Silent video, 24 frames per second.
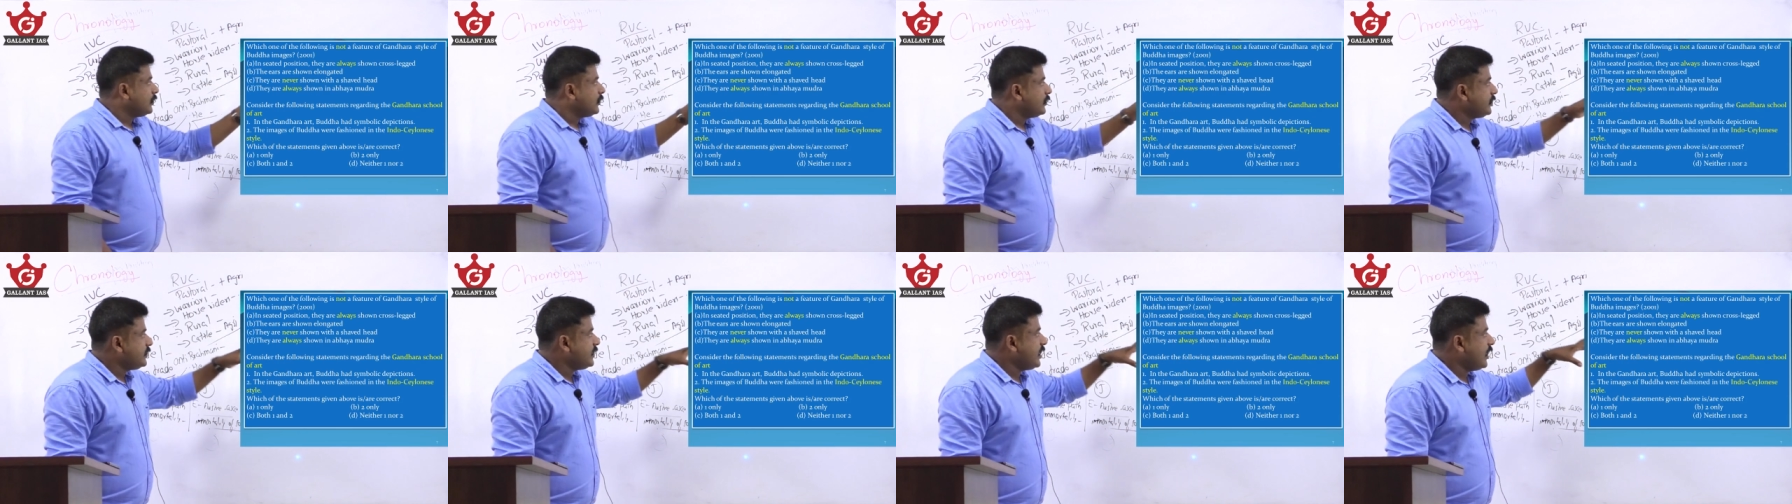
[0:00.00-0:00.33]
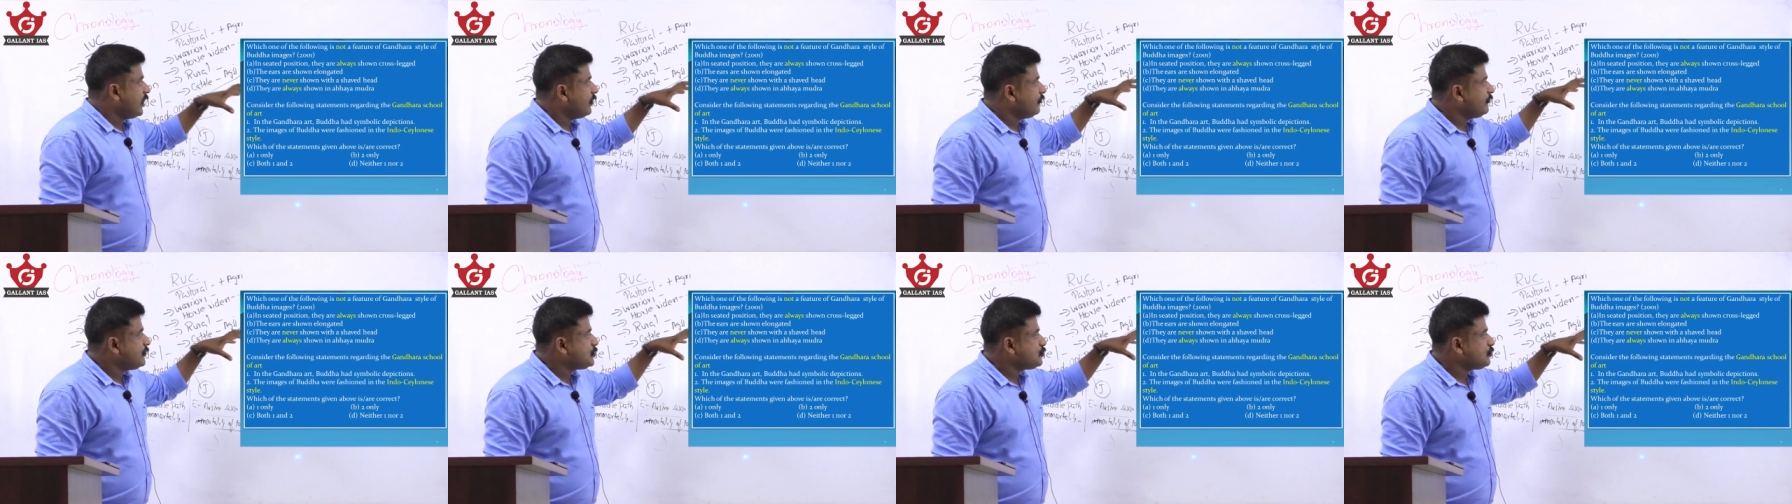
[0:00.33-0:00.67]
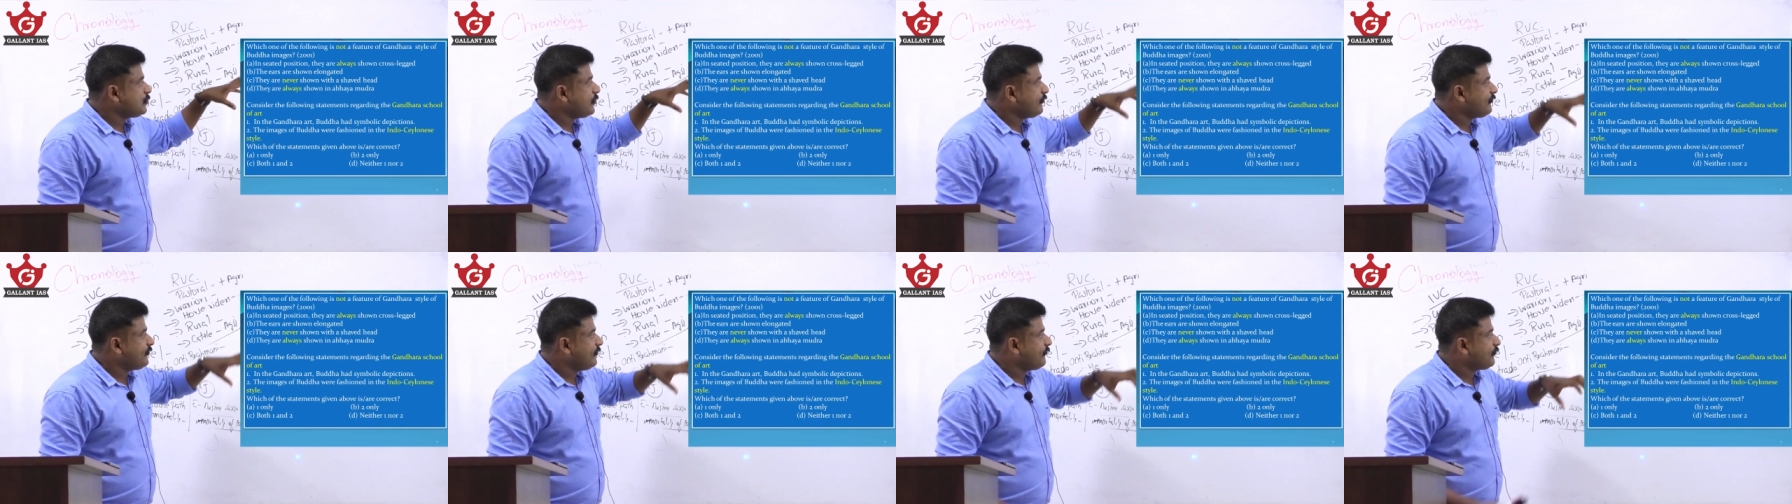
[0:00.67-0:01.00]
Yeah, which
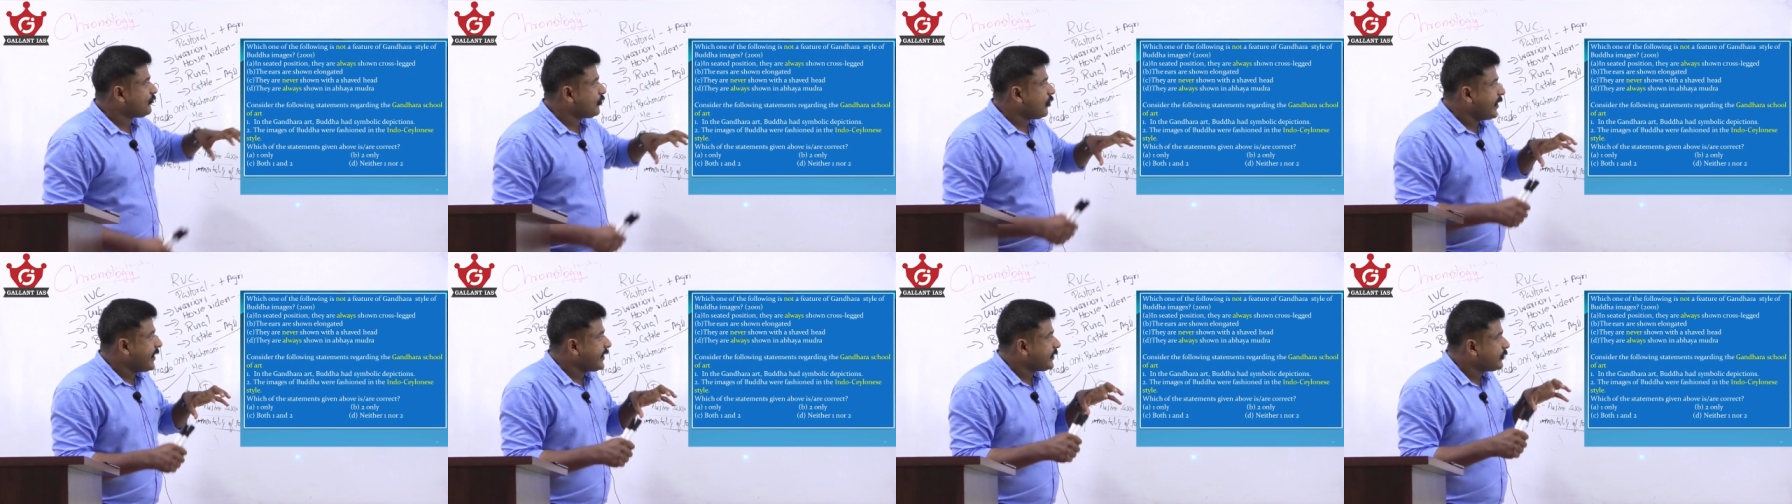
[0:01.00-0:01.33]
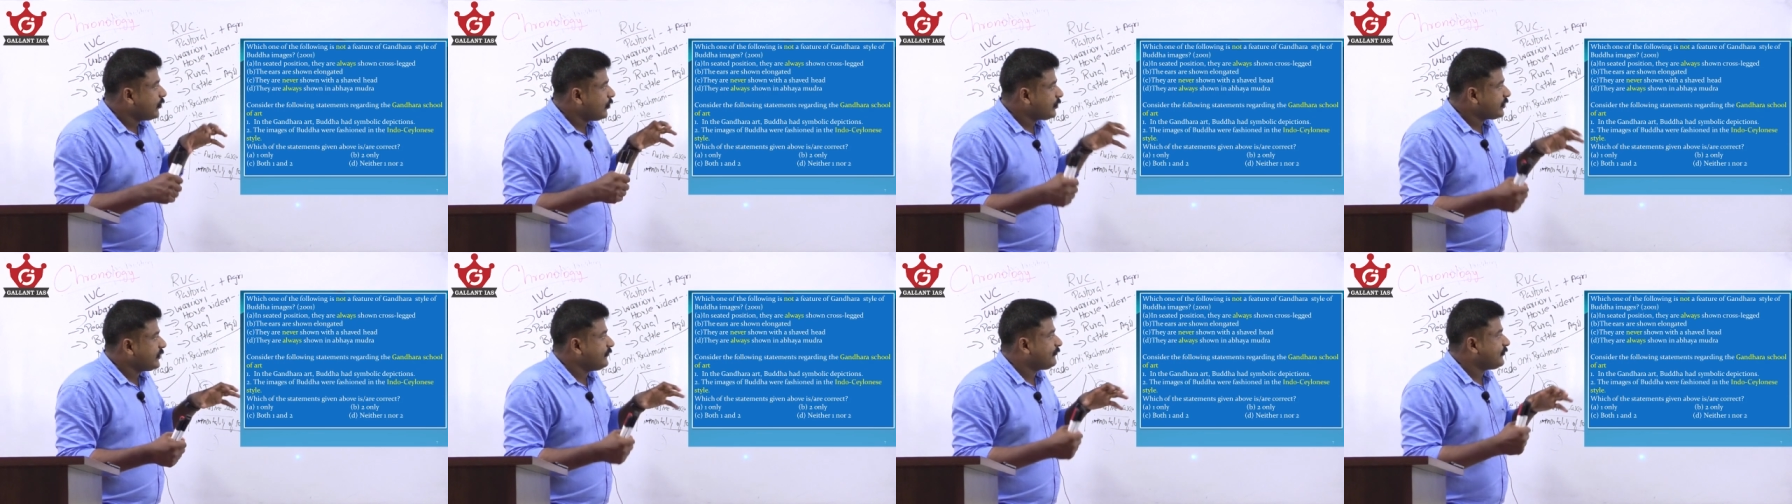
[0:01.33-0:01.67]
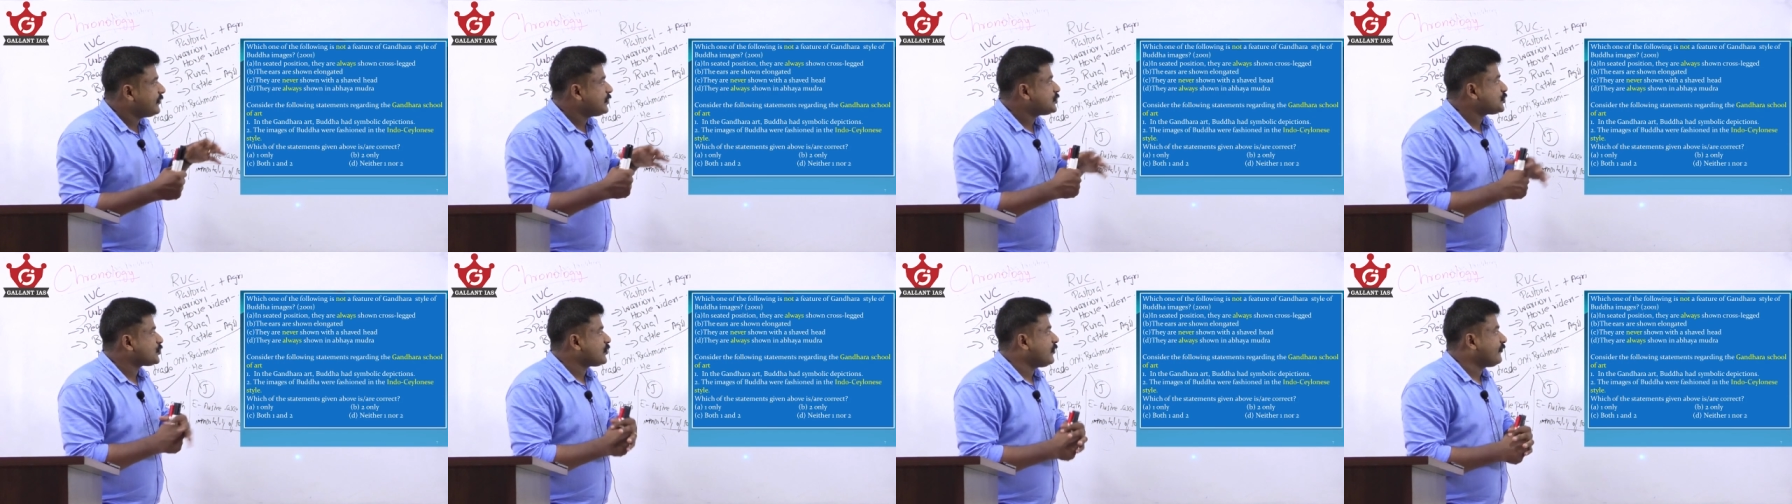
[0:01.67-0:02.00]
one of the following not a
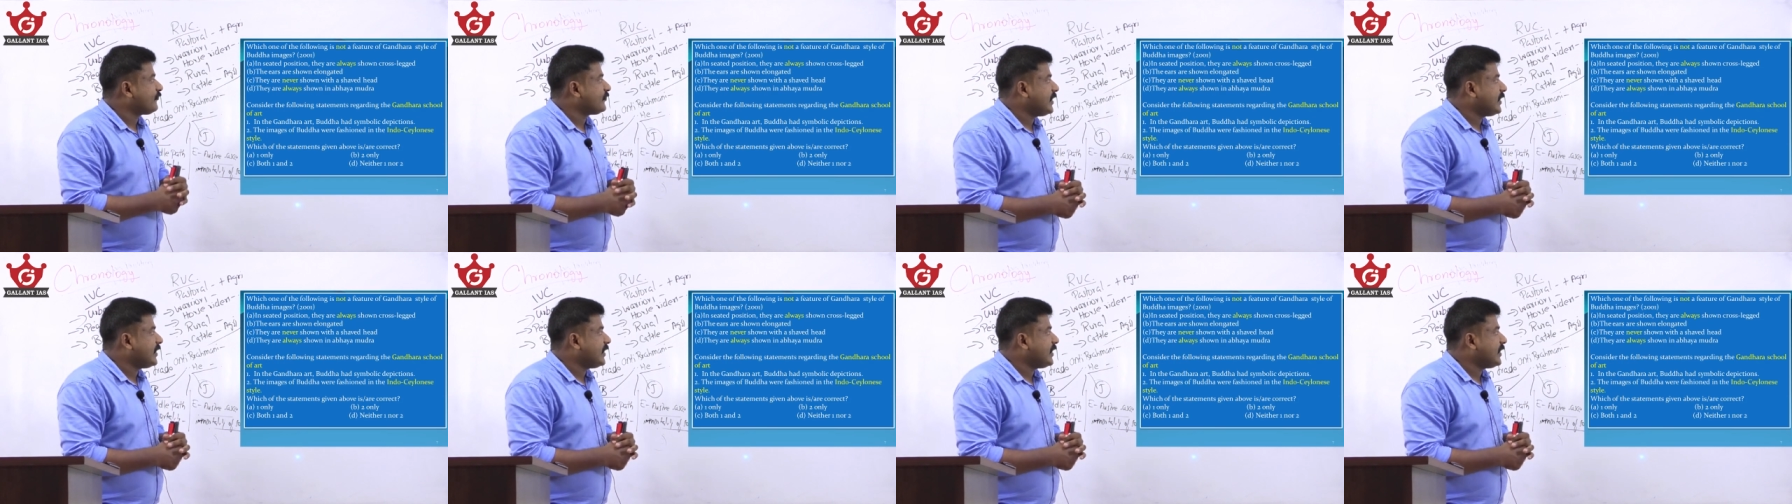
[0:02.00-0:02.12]
feature of